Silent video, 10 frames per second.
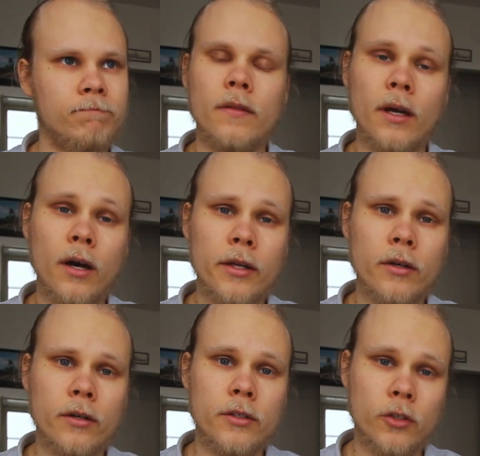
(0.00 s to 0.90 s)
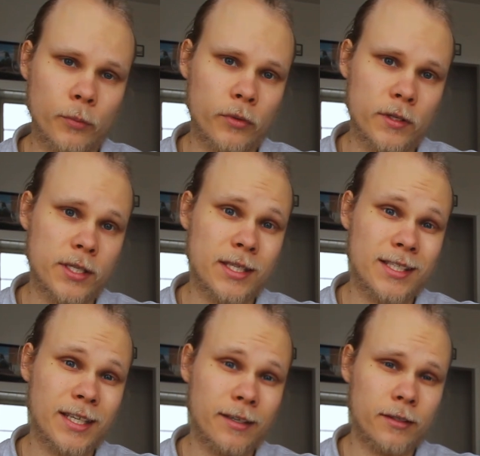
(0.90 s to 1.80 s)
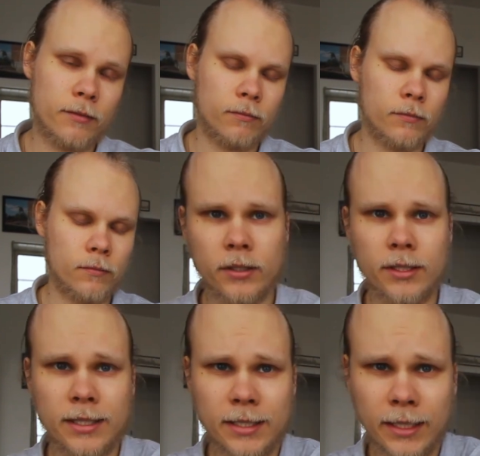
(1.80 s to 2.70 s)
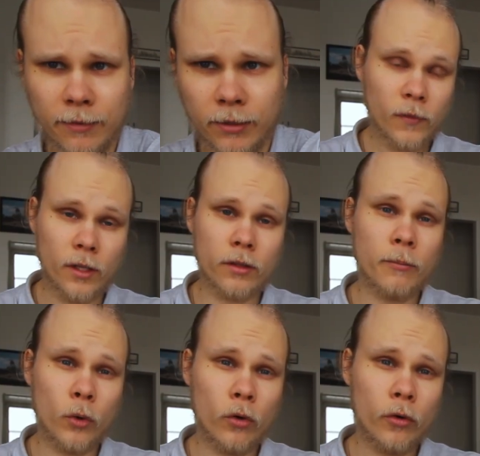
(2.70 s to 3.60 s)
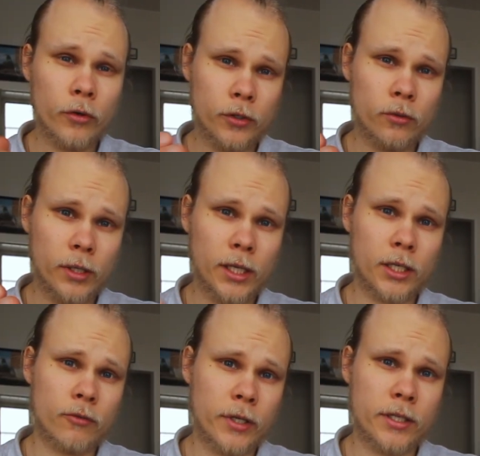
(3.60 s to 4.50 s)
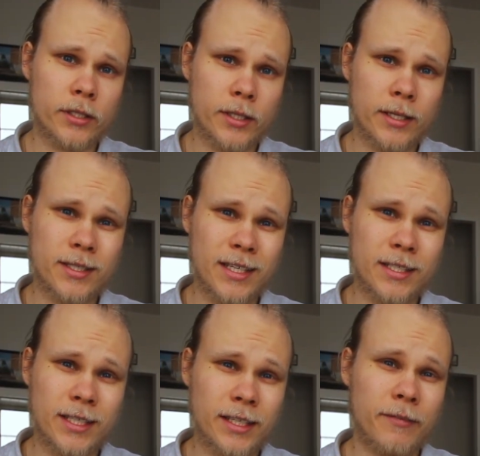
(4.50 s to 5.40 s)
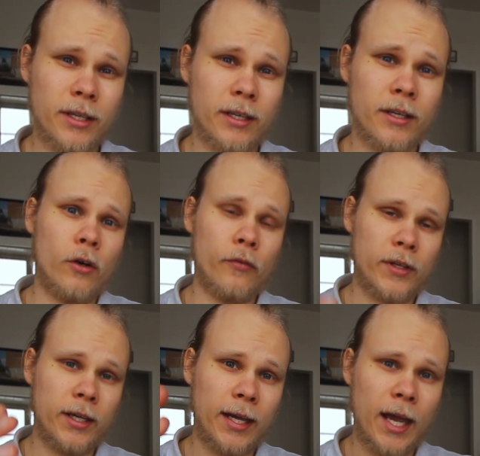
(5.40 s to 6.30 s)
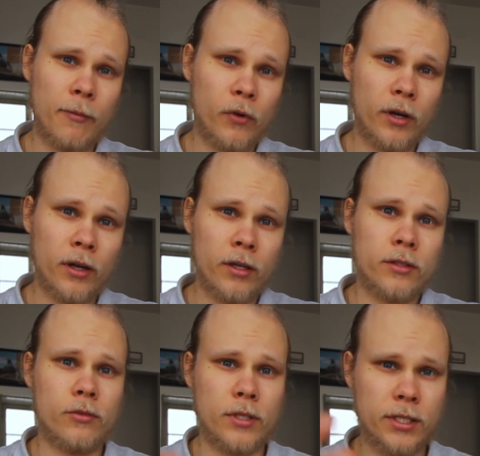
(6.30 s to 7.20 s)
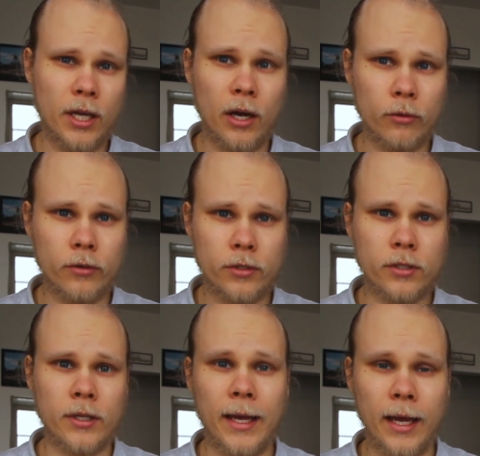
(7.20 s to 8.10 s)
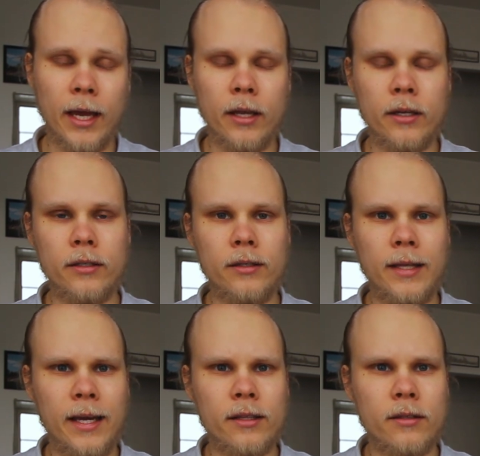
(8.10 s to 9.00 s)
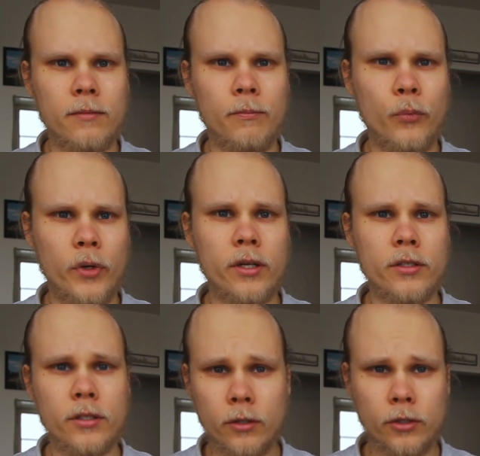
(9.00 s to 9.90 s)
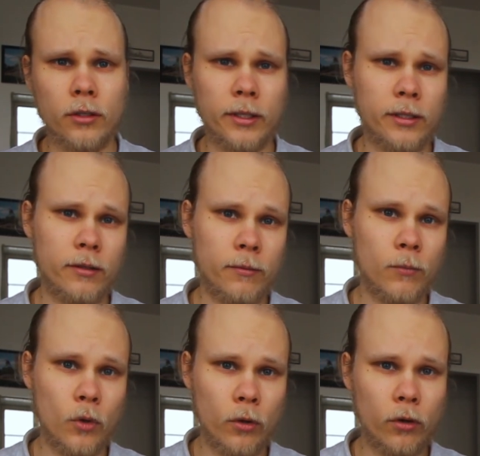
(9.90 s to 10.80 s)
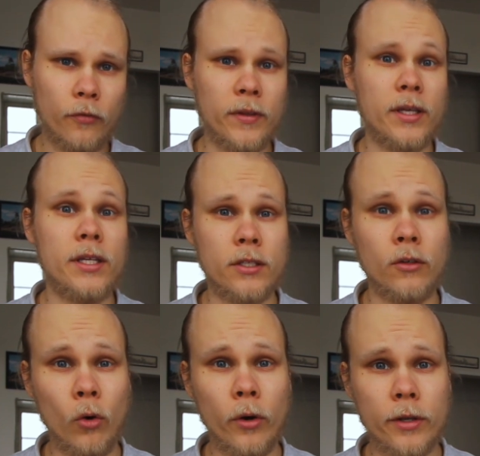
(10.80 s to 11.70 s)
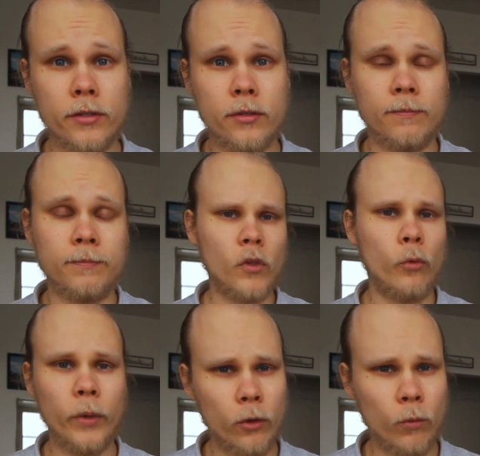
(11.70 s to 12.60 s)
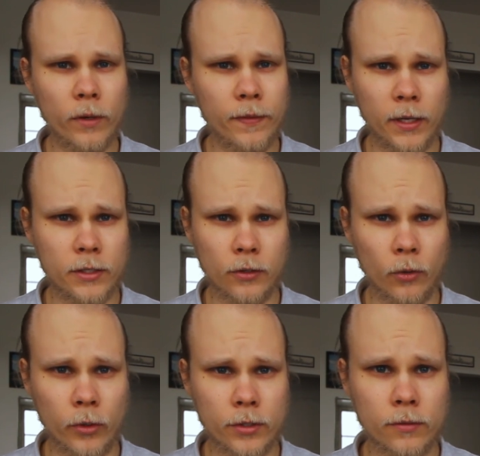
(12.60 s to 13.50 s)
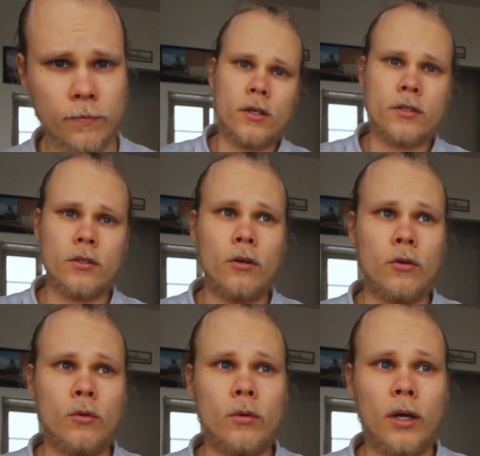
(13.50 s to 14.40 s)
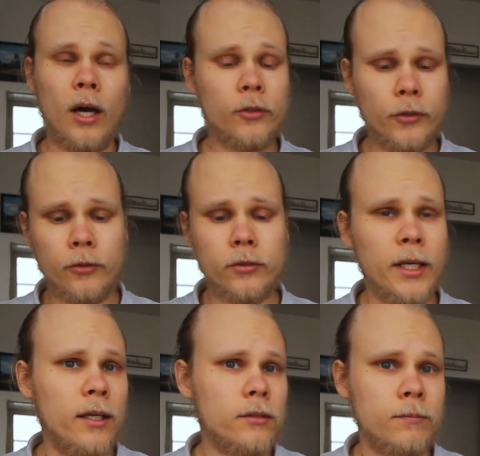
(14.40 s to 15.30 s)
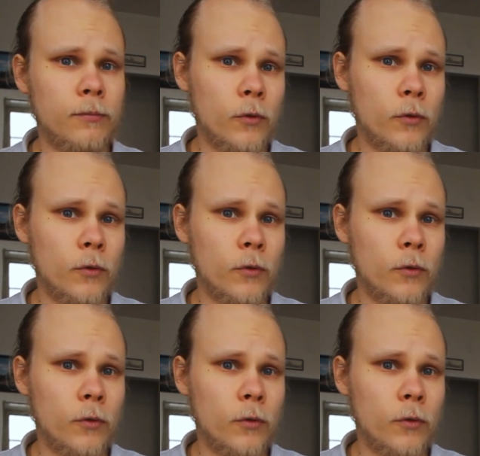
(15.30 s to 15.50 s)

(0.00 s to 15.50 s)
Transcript: The higher you put the sensitivity, the more you increase the sensitivity of the camera to the sounds, and that brings usually more of the hiss noise. We don't want the hiss noise. So how to do that?